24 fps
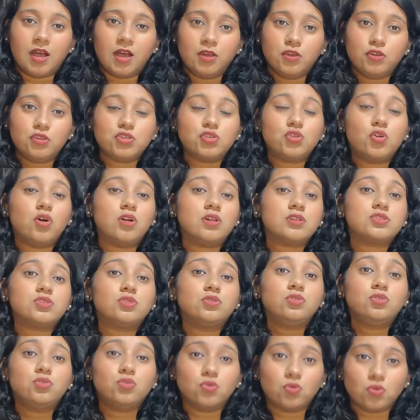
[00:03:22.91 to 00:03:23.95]
You should
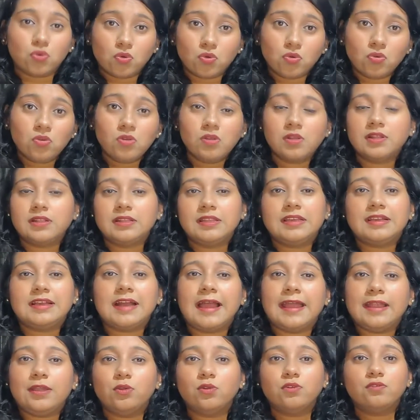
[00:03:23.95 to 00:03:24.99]
also know the
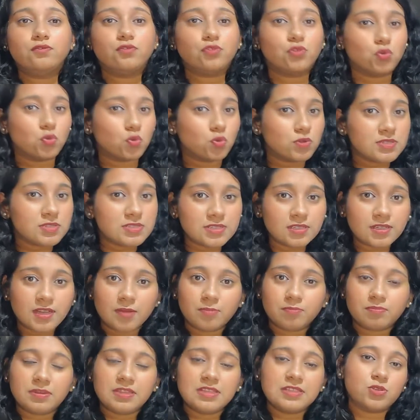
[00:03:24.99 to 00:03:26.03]
kind of roles the
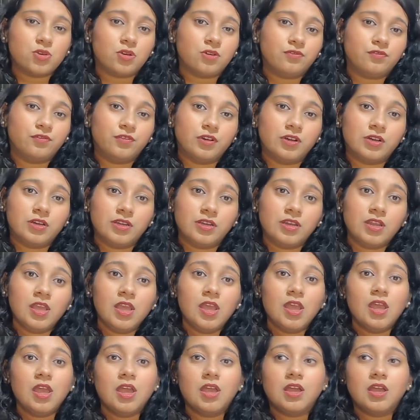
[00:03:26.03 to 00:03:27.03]
companies offer.